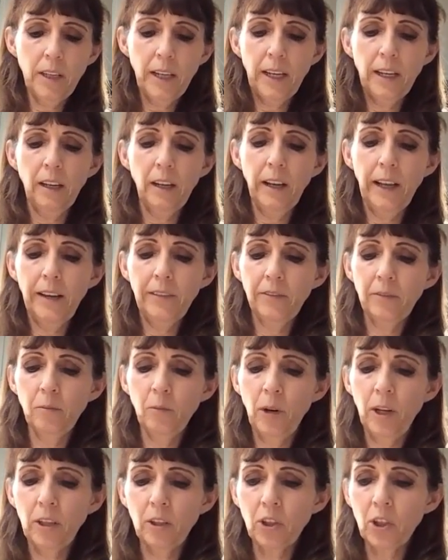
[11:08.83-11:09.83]
11
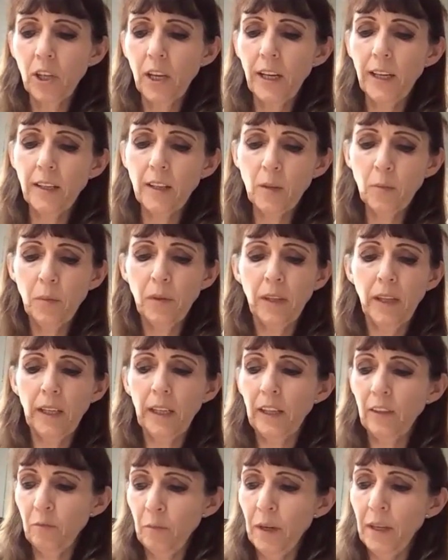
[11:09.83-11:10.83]
Welsh cakes, but then
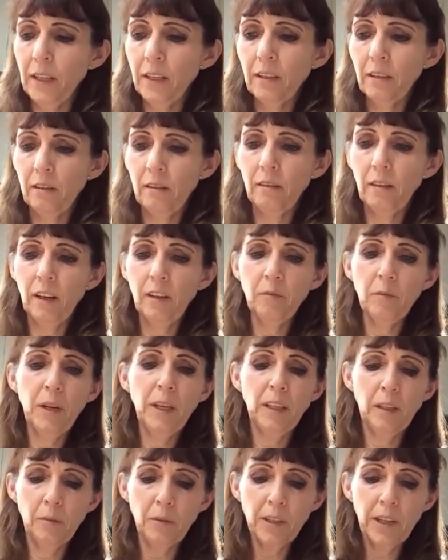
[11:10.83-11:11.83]
I've made
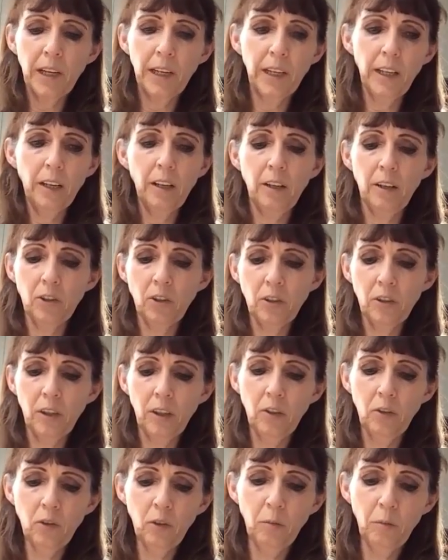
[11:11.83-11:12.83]
them slightly larger
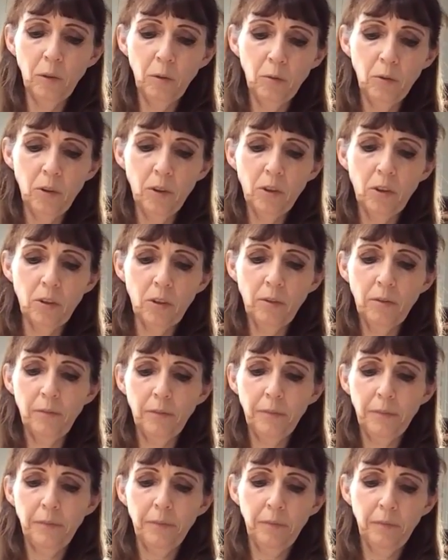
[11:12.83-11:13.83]
than I normally would.
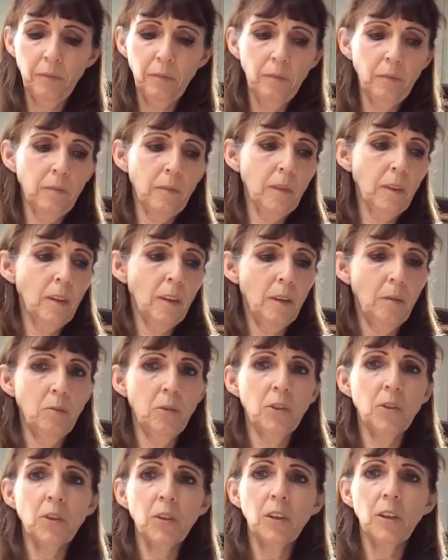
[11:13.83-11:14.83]

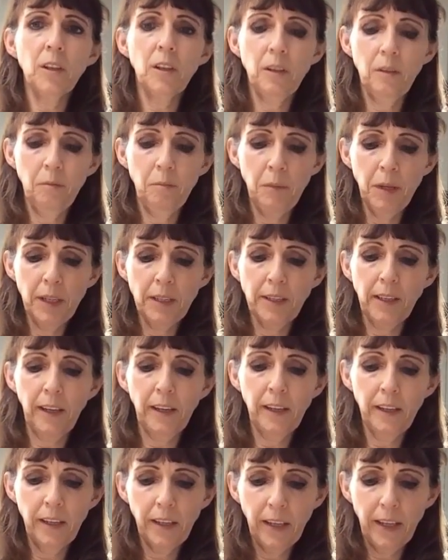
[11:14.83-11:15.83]
Just going to mix
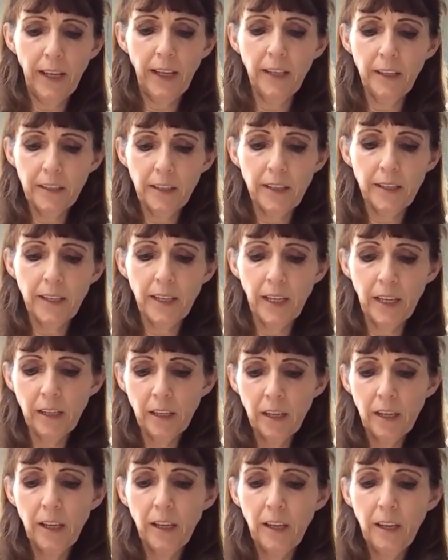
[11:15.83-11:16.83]
that in again. As I
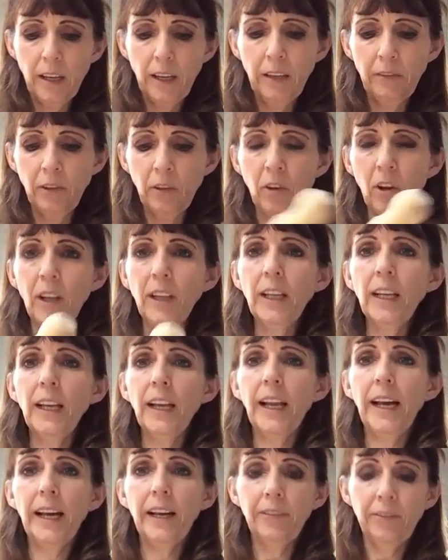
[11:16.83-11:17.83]
said, if you've got any
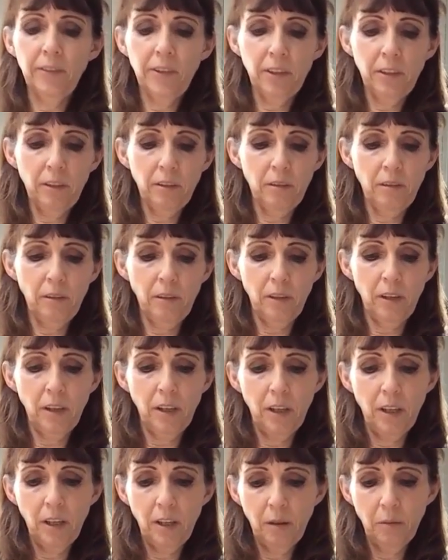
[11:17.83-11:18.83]
left
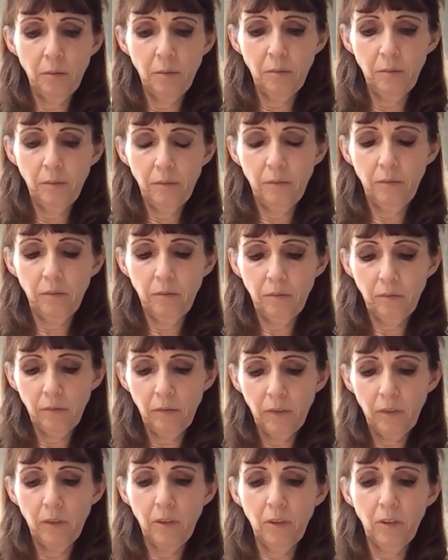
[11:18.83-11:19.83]
on
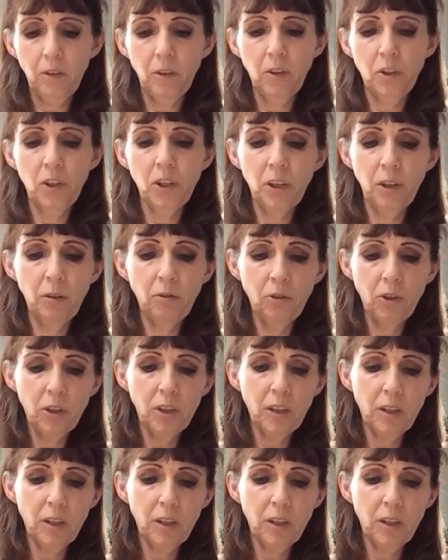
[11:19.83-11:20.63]
the dough,